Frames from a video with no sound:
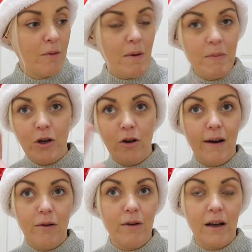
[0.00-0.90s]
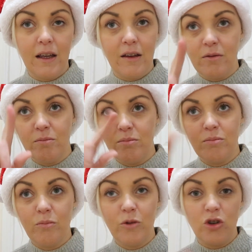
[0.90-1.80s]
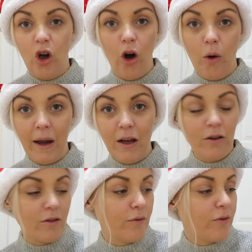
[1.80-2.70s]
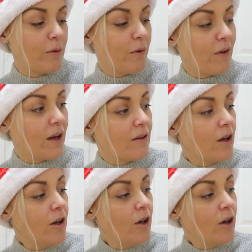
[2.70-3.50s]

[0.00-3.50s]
Maybe go around like doorway or something with it.